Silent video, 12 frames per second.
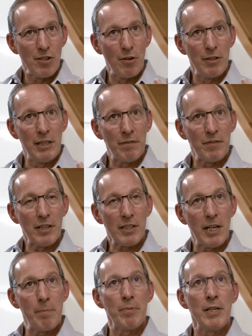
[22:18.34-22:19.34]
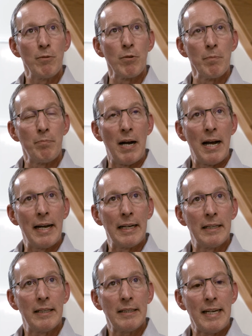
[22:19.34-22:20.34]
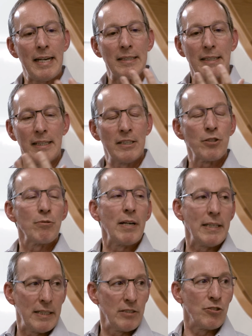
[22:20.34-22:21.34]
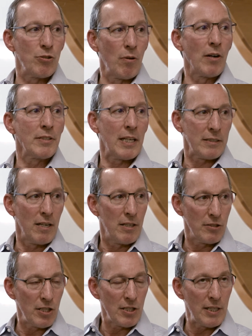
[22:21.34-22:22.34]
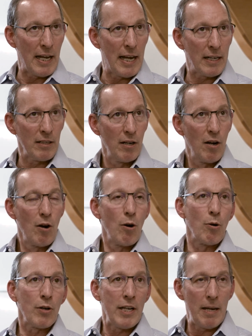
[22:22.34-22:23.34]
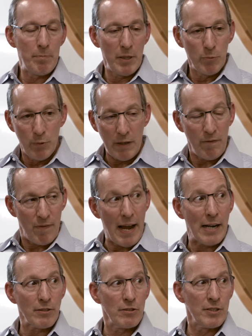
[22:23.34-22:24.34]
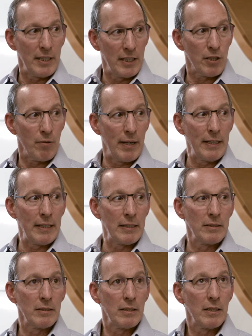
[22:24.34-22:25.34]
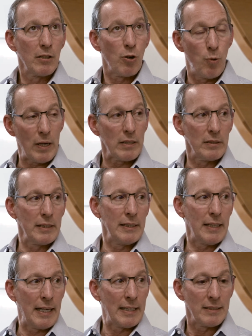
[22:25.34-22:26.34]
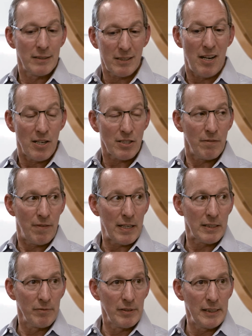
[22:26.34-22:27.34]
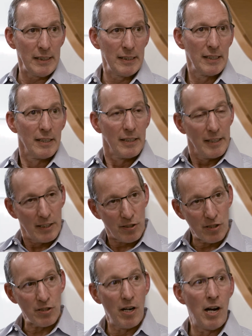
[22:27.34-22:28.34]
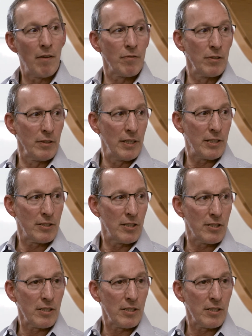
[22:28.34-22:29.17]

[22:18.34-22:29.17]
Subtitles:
So if the company we're buying can't integrate into our technology stack or can't be refactored to integrate in quickly and cost effectively, it's just off the list.